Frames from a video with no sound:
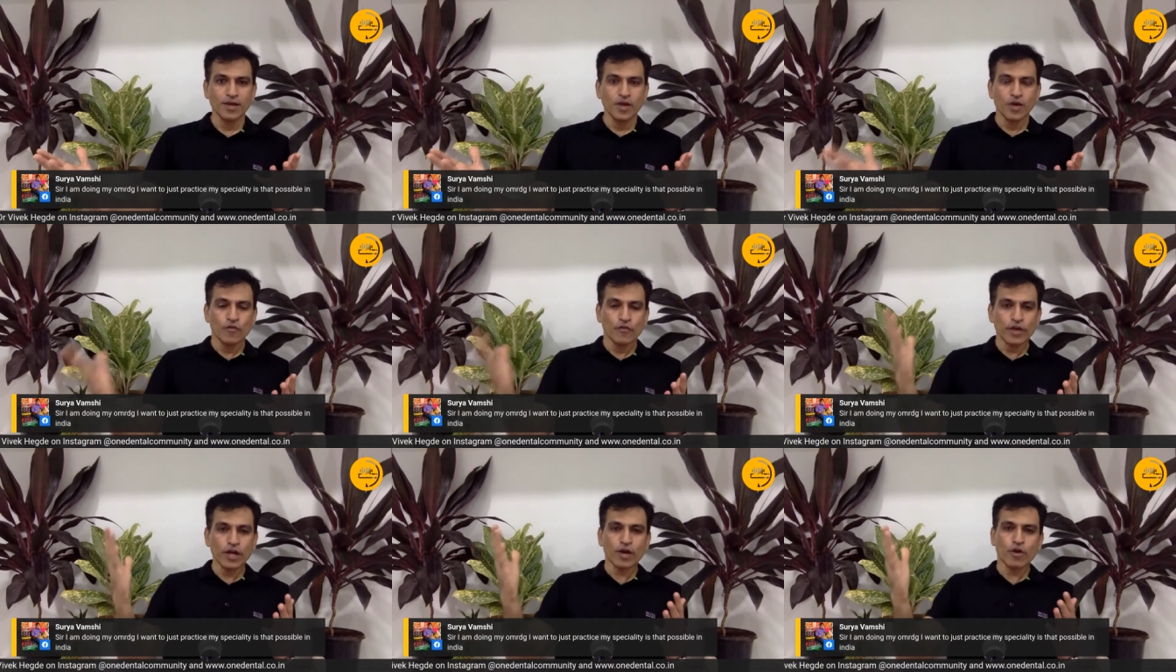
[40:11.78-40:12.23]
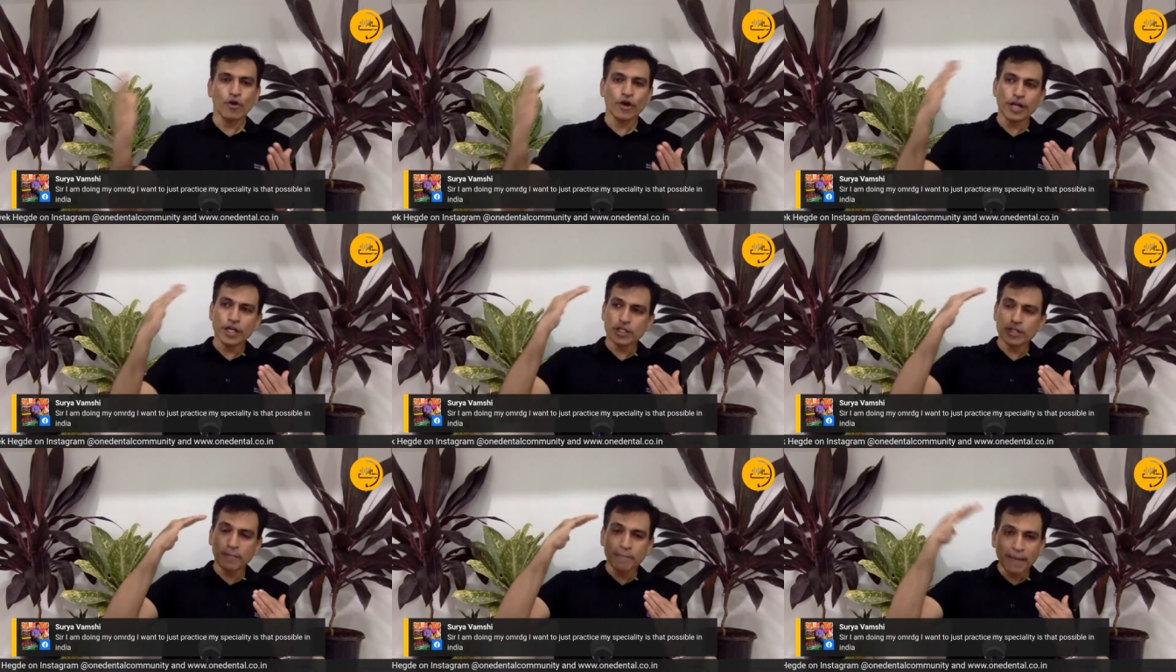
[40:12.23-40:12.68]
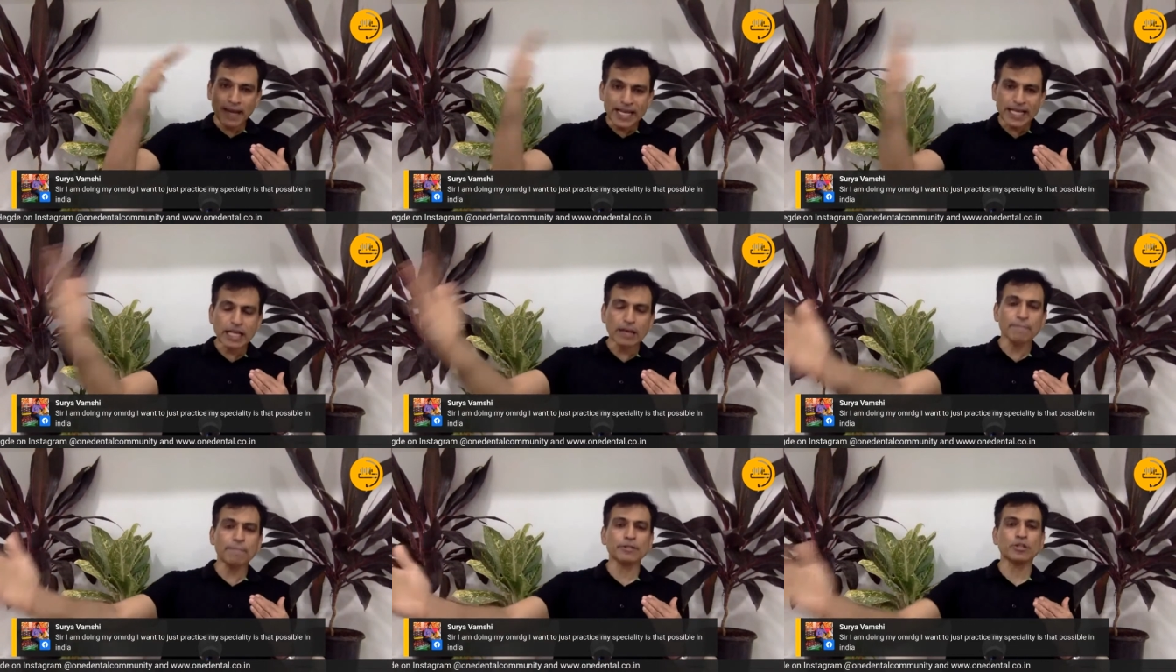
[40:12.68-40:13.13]
We are going to the
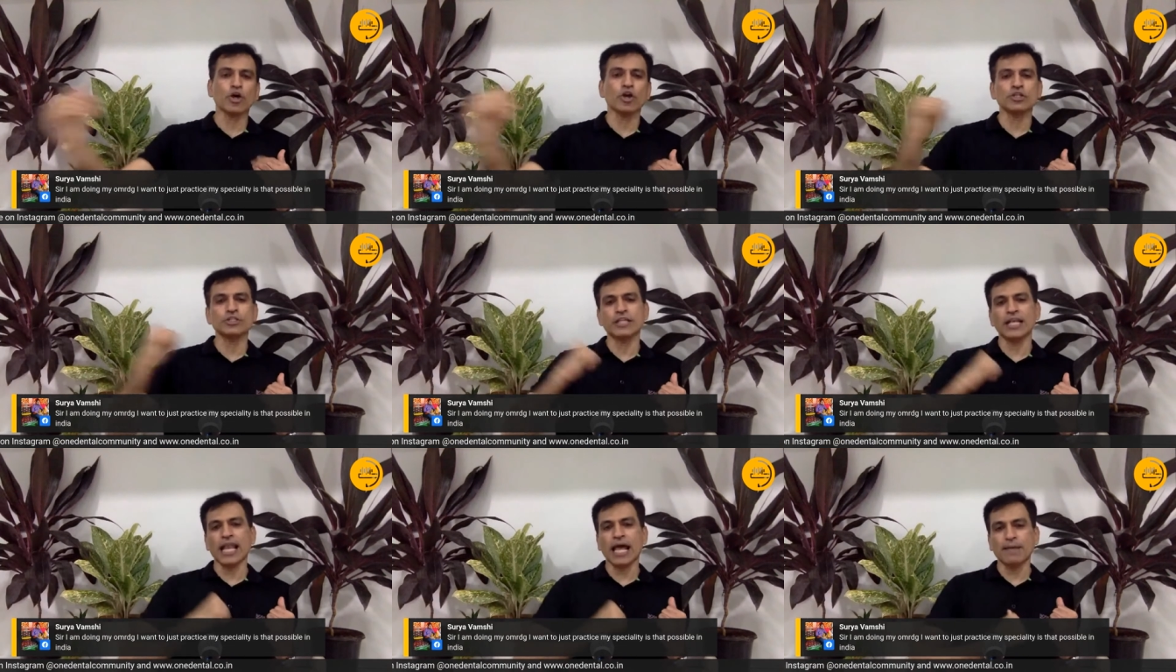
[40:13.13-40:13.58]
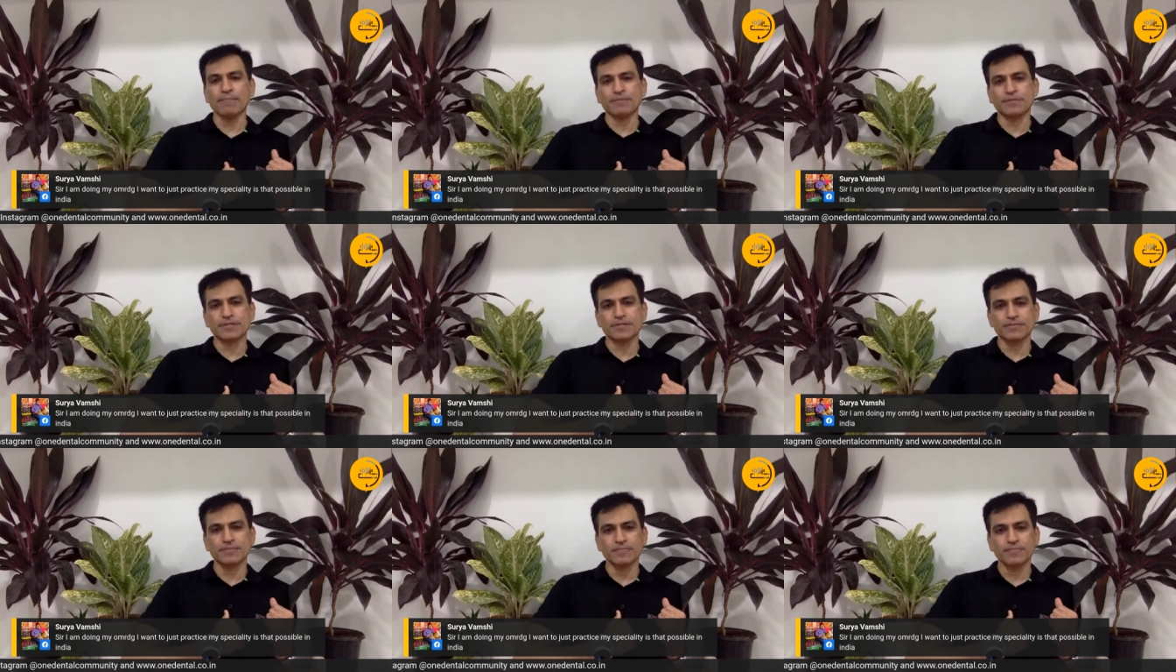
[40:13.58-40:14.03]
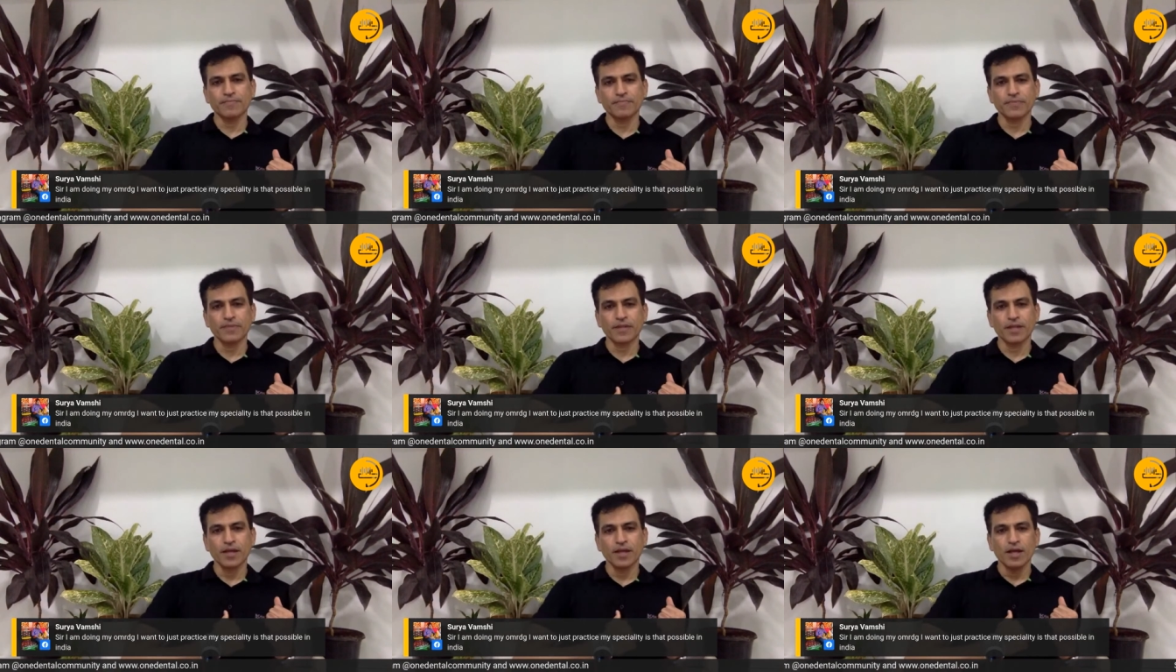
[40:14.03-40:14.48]
medical pathology labs.
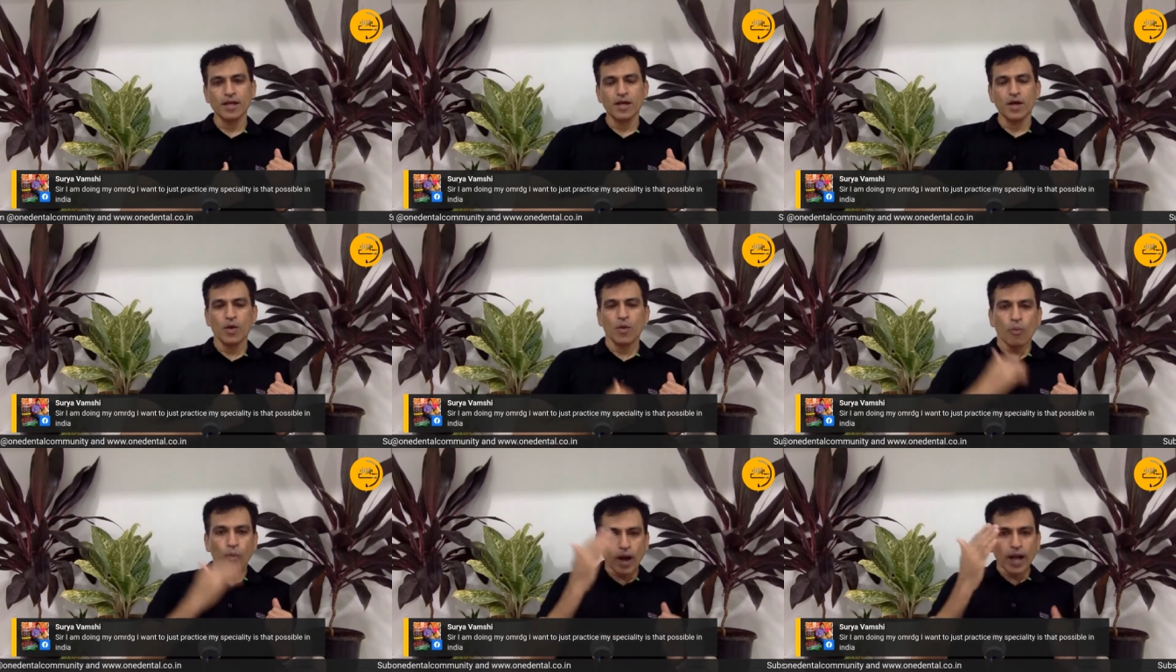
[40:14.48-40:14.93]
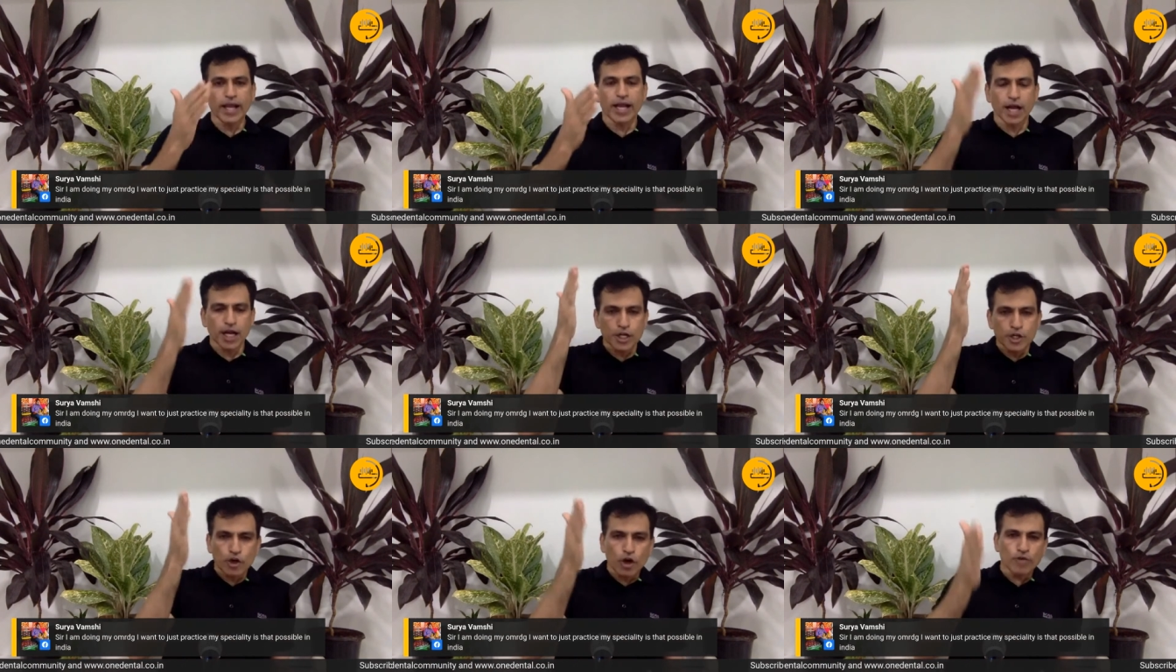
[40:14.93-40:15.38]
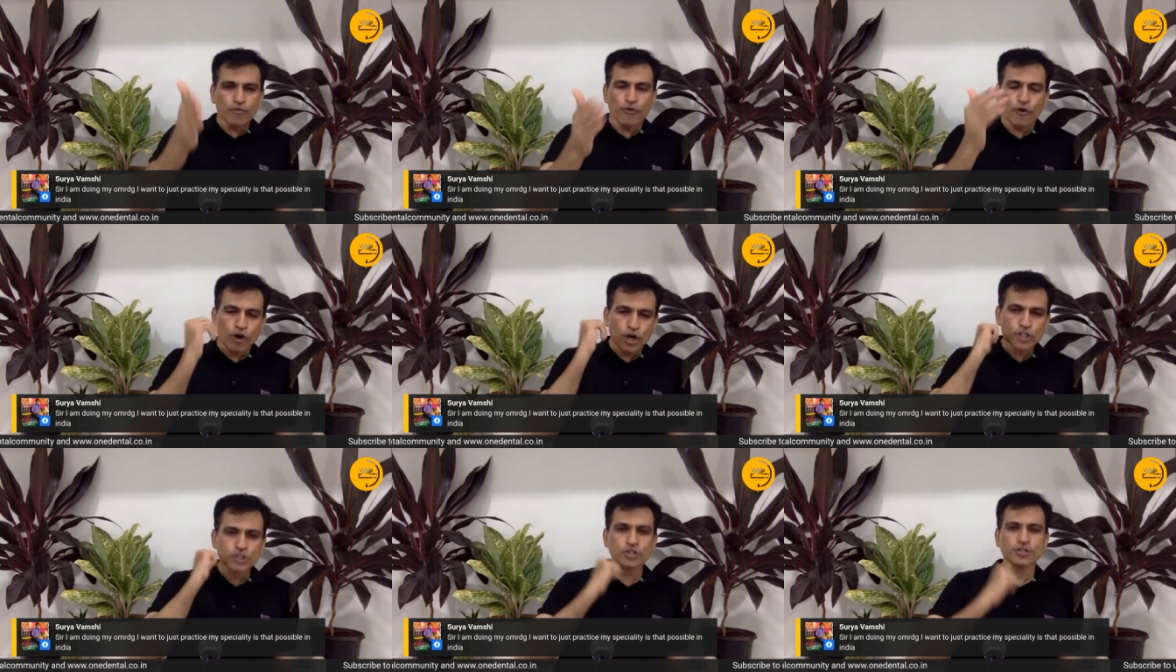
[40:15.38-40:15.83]
Why can't you all
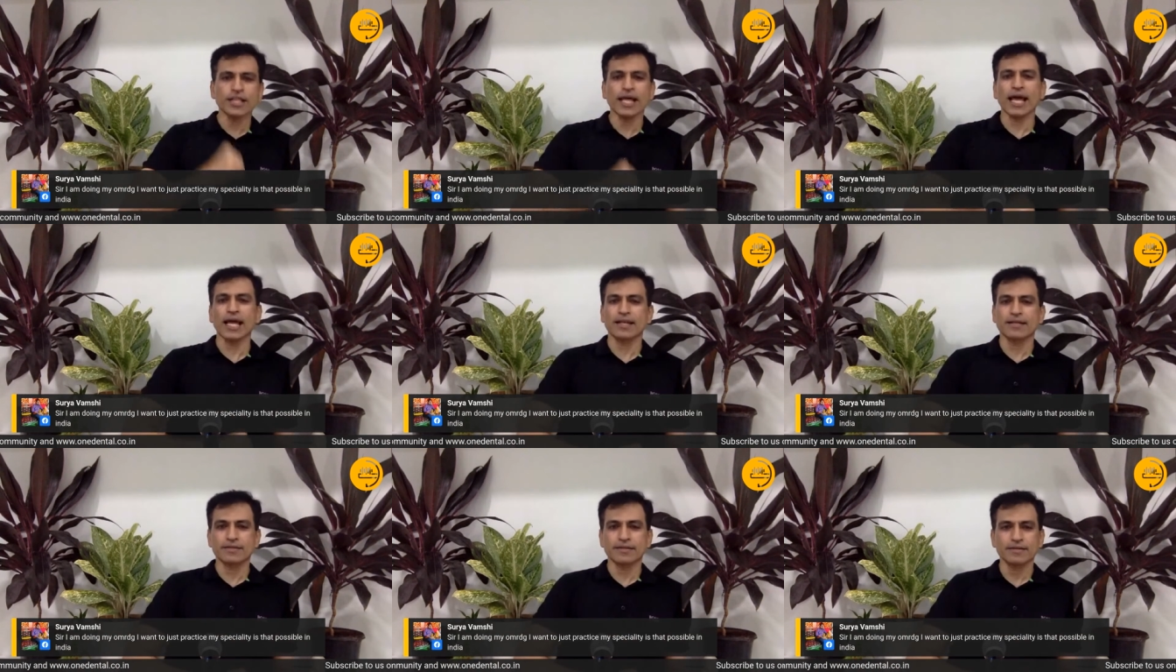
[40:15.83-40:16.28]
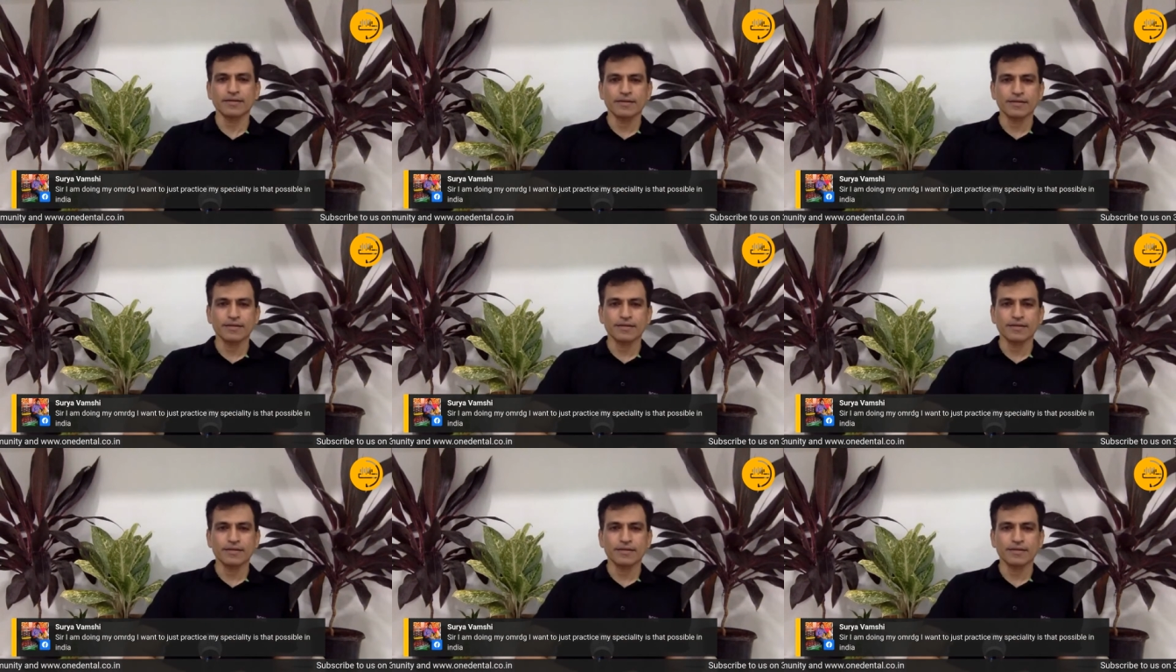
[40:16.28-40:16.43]
focus on that?